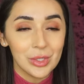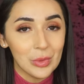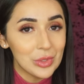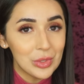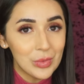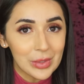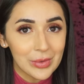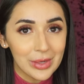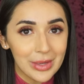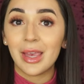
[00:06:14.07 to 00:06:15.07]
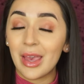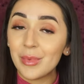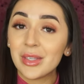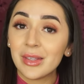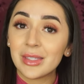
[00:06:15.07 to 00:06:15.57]
don't you worry.
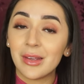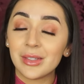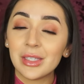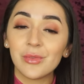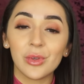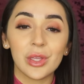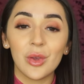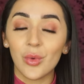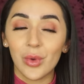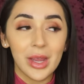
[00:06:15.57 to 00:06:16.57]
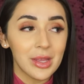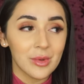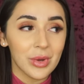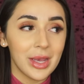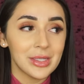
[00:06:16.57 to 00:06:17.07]
Amazon sells this for the regular
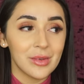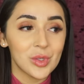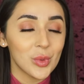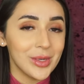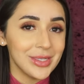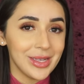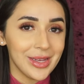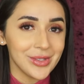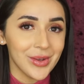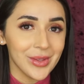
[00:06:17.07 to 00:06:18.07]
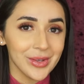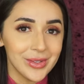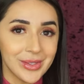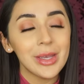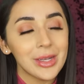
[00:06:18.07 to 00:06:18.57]
price of
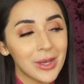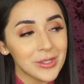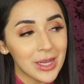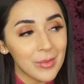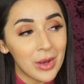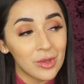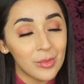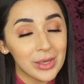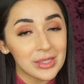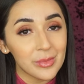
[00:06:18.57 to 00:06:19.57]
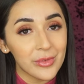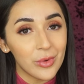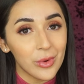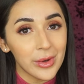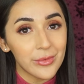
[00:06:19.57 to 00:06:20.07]
$28. We cannot talk about Olaplex number
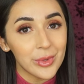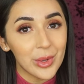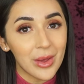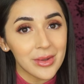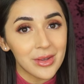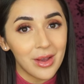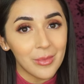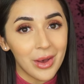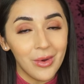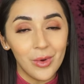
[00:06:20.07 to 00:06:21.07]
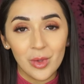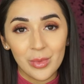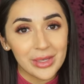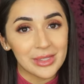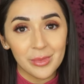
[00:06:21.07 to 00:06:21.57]
4 if we do not talk about
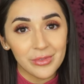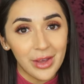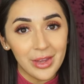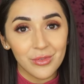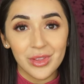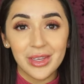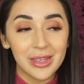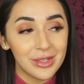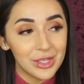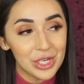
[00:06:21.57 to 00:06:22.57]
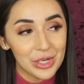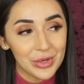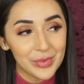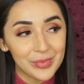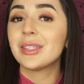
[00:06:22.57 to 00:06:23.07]
Olaplex number 5, the
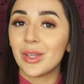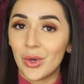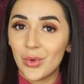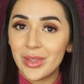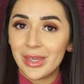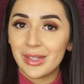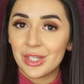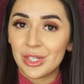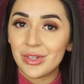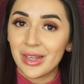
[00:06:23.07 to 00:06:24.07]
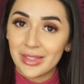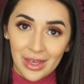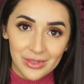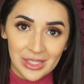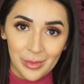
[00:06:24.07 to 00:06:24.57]
conditioner. So the conditioner does
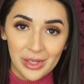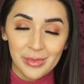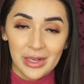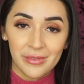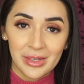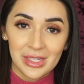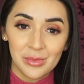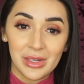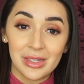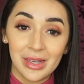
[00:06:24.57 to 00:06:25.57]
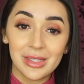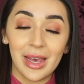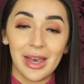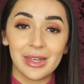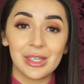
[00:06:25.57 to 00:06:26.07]
have similar benefits, but it does
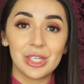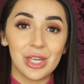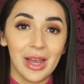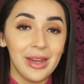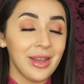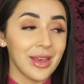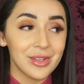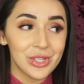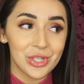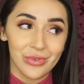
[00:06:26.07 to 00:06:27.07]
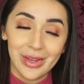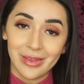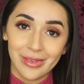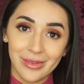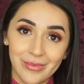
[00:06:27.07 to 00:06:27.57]
add shine and strength.
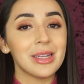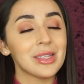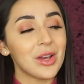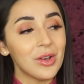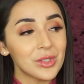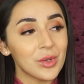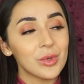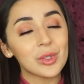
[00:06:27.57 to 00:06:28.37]
It is also